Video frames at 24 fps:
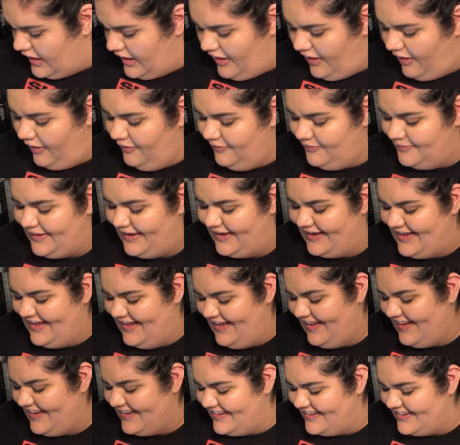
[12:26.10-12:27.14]
Oh my
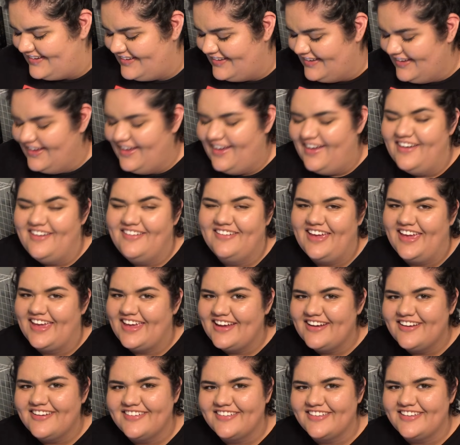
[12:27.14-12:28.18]
god. Okay,
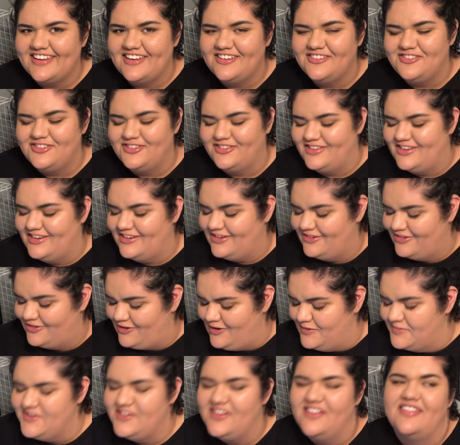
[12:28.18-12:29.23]
here's an interesting
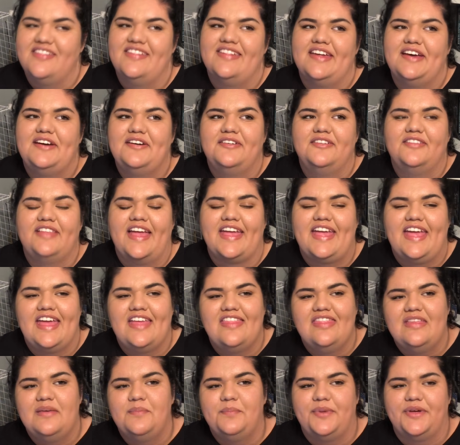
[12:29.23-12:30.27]
description. So, like
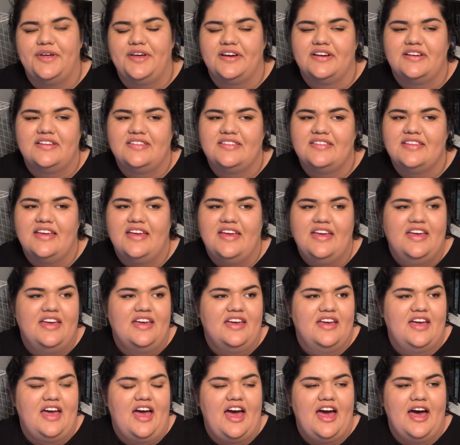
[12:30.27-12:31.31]
in the books,
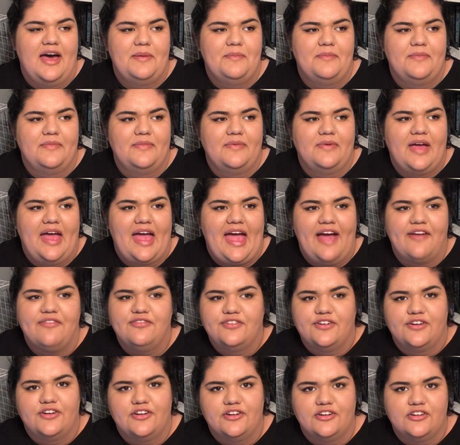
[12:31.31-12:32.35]
um,
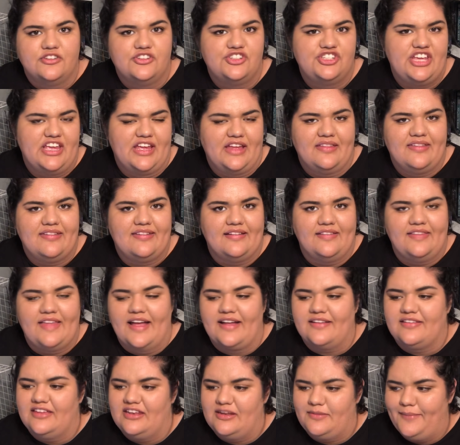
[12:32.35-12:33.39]
after she gets
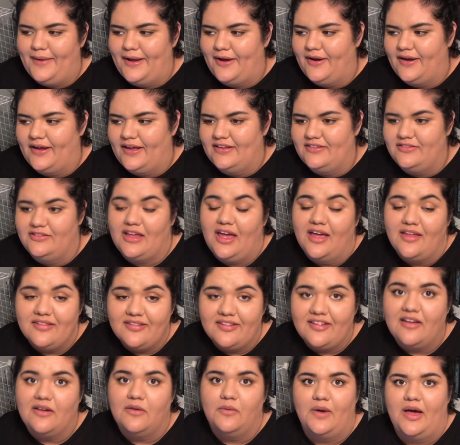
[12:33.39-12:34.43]
selected, America does
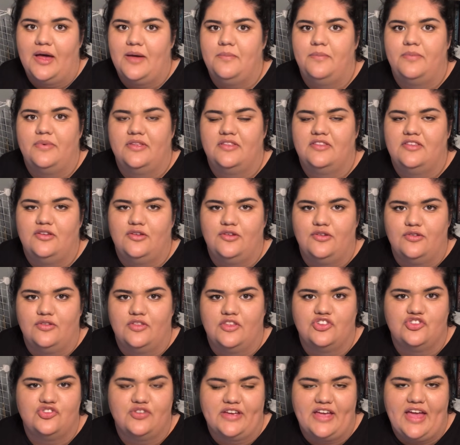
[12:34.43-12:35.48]
go up to
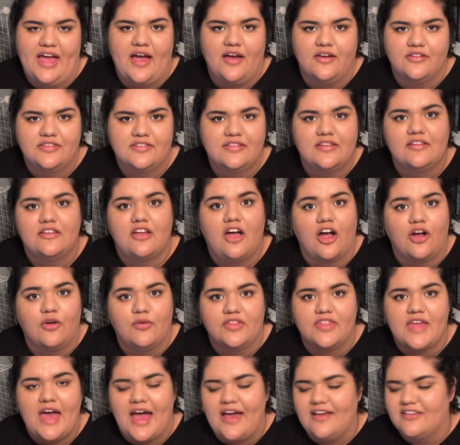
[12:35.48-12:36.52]
the treehouse to talk
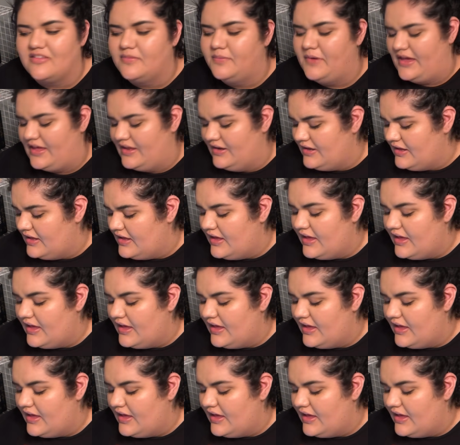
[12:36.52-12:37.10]
with Aspen.